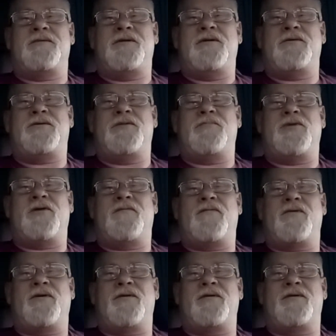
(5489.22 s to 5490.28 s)
YouTube
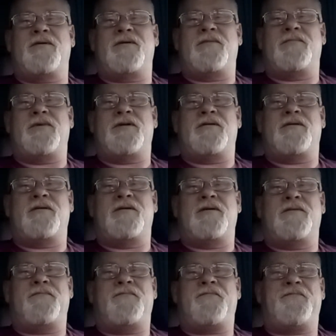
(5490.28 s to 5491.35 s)
over it. I mean,
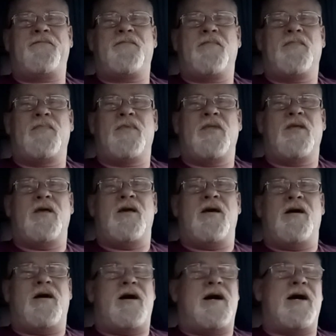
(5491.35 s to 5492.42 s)

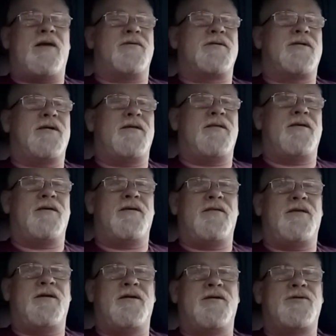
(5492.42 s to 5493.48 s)
I don't see the
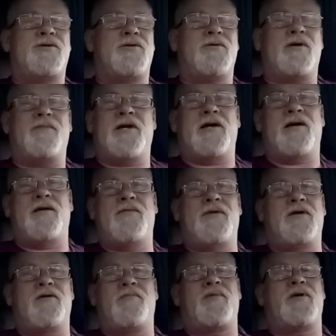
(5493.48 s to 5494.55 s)
issue. I mean,
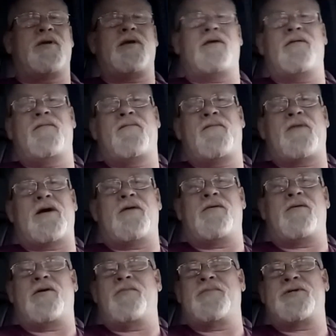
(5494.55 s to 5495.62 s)
there are plenty of
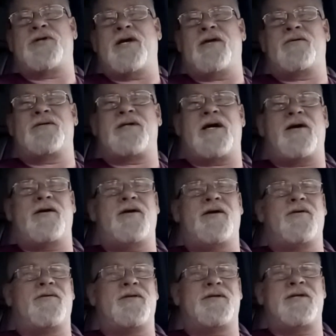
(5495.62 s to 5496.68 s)
firearms channels out
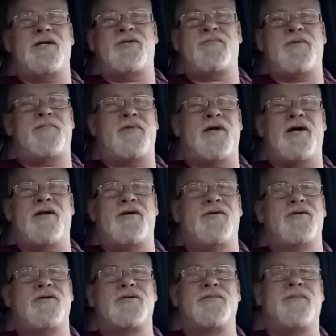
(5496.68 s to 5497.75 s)
here that teach people how to
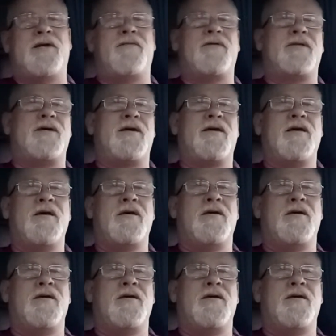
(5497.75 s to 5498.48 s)
use them and everything.